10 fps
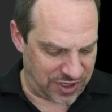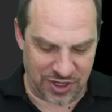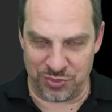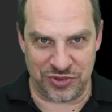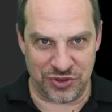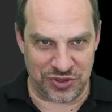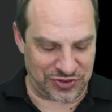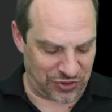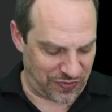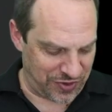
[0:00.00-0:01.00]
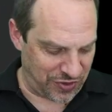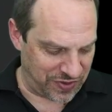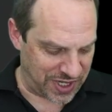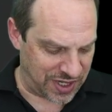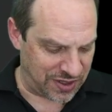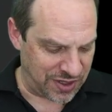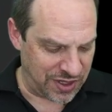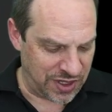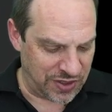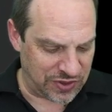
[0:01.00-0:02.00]
and I'll do this over and over again,
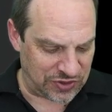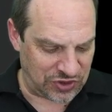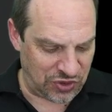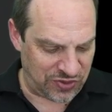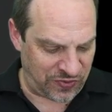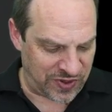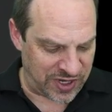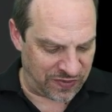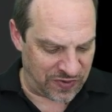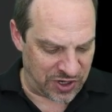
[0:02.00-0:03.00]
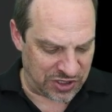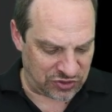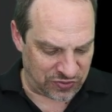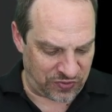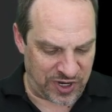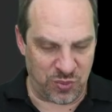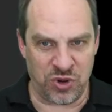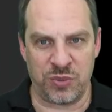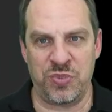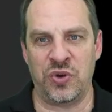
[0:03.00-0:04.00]
this unifying variational
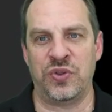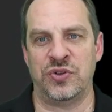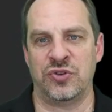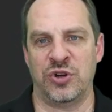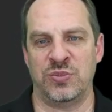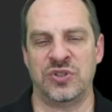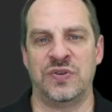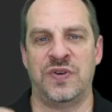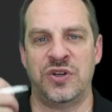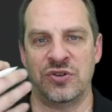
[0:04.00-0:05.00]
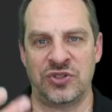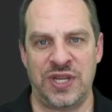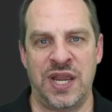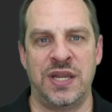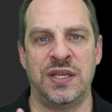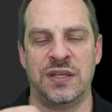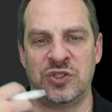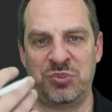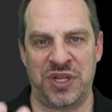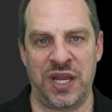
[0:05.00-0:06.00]
framework, both in terms of understanding,
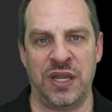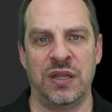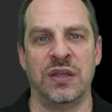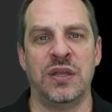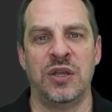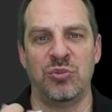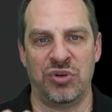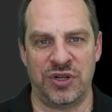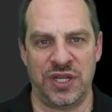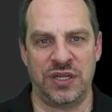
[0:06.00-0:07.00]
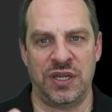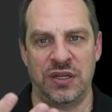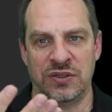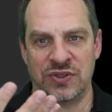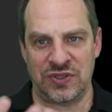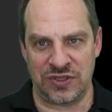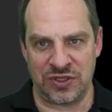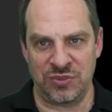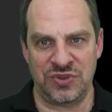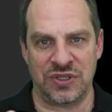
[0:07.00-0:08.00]
explaining, predicting
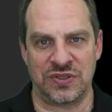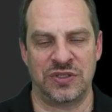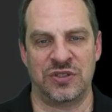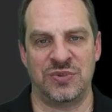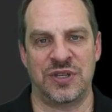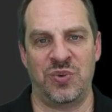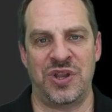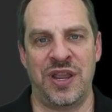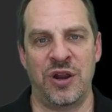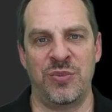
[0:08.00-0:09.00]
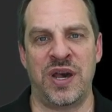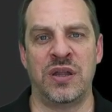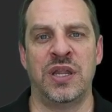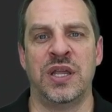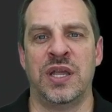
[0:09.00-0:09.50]
systems, the systems that we care about,